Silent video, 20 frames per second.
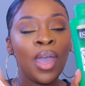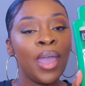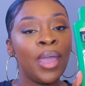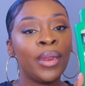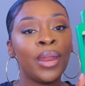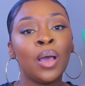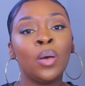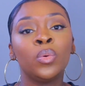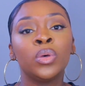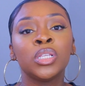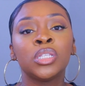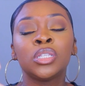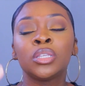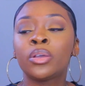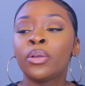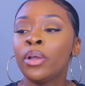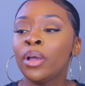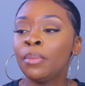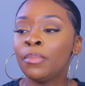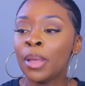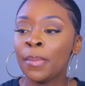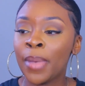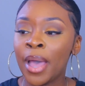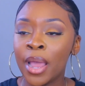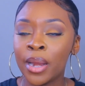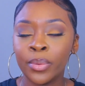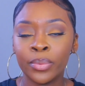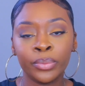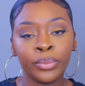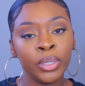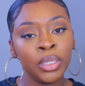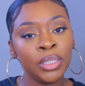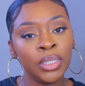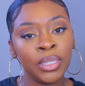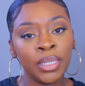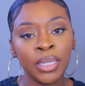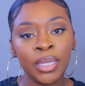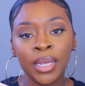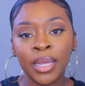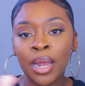and I will scrub my body
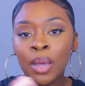really good.